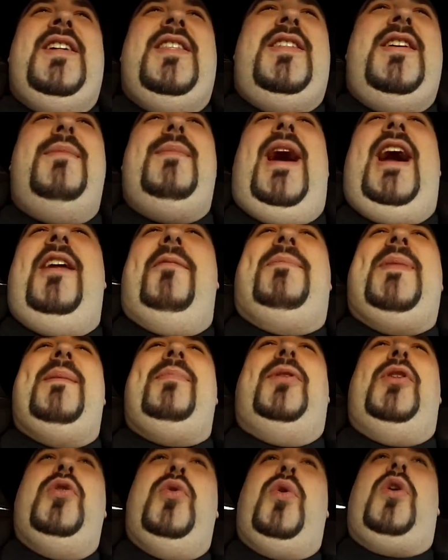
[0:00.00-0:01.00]
the amount of
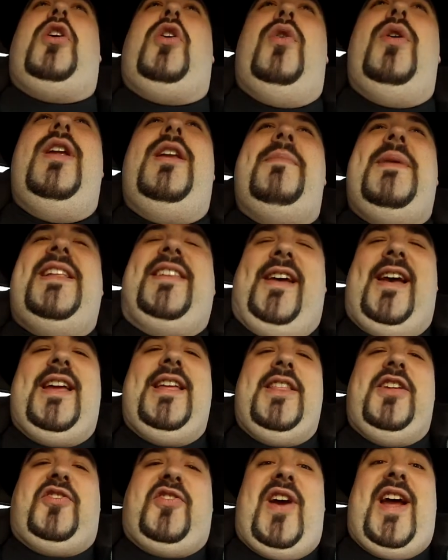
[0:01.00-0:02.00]
people who were going to be
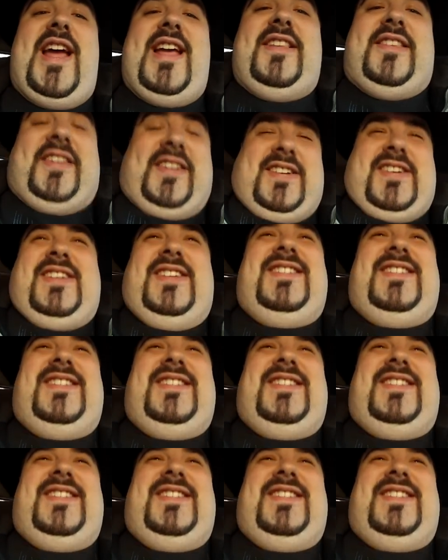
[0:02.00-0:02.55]
taking the trains.